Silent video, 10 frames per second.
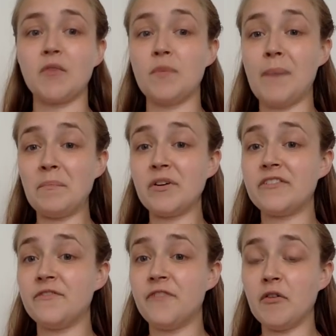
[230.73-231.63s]
Remember
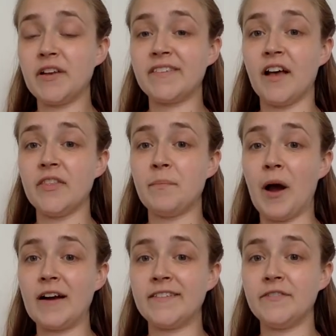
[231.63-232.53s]
to focus on the
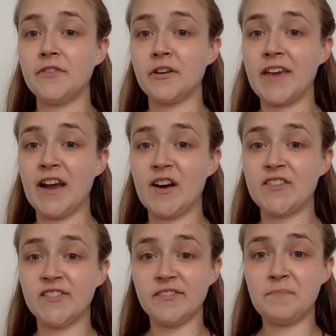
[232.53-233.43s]
parts of your
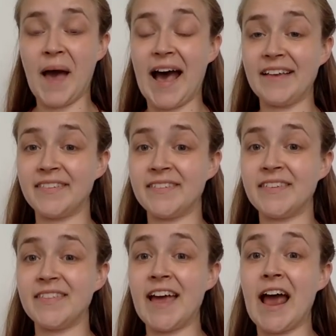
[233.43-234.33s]
character's
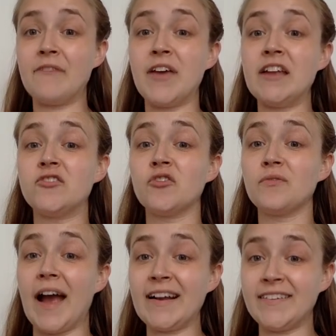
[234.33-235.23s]
past that have a
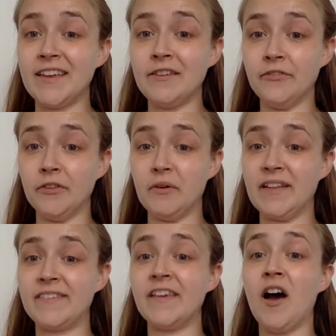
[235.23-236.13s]
direct
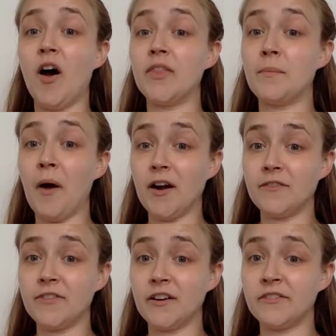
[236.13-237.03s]
influence on the part
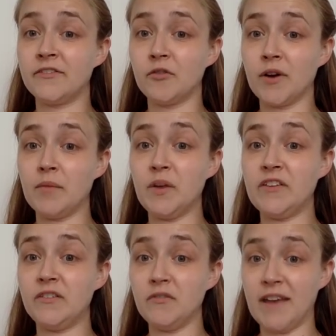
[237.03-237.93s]
of their story we
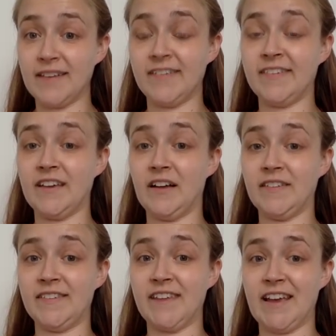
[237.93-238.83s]
do get to see on
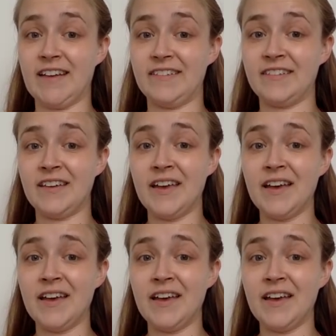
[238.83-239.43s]
stage.